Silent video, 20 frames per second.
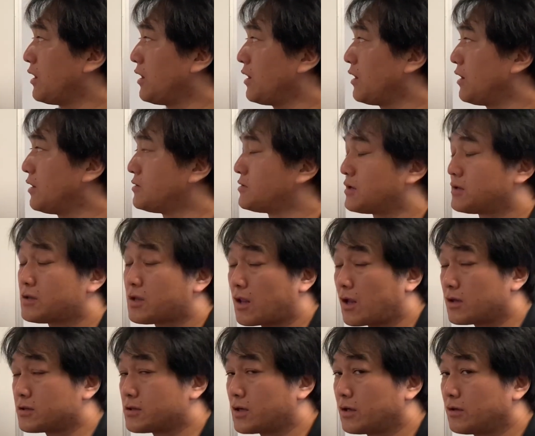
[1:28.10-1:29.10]
Is this a
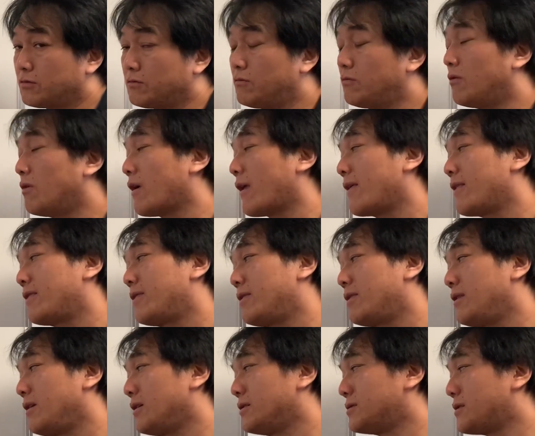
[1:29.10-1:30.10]
larger angle, or is
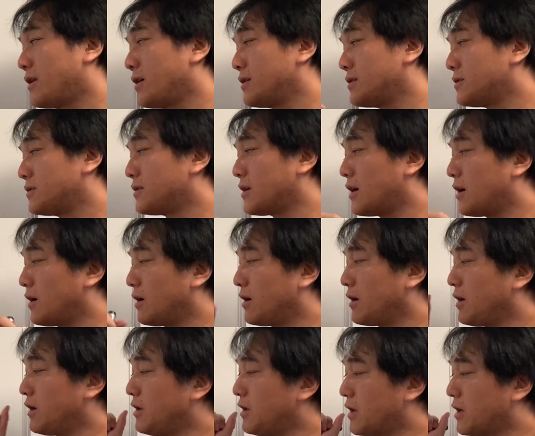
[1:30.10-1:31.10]
this
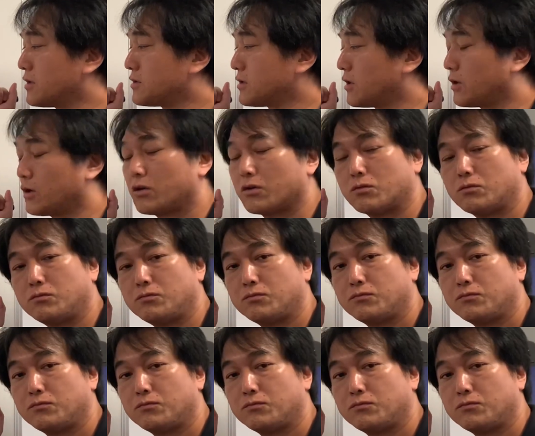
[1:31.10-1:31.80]
a larger angle?